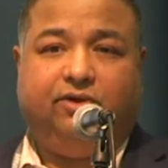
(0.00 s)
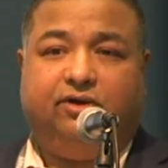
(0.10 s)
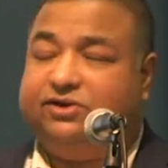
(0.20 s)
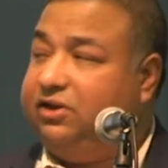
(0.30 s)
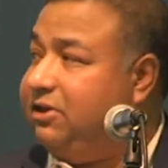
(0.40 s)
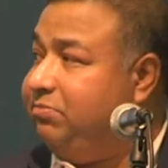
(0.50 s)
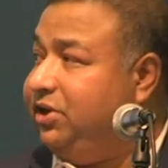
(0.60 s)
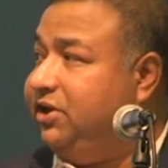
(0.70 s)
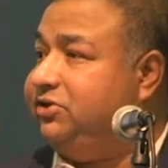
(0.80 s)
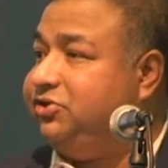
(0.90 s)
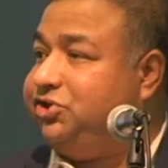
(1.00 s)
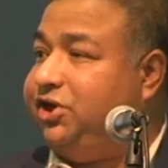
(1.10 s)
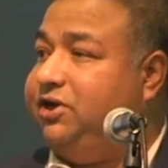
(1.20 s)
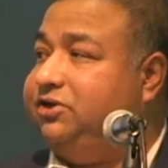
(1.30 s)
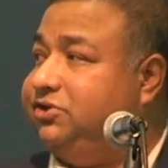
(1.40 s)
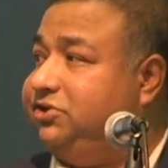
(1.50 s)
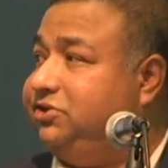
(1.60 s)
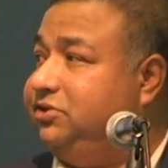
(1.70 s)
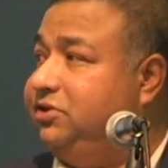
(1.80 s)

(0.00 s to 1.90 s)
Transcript: until they begin to change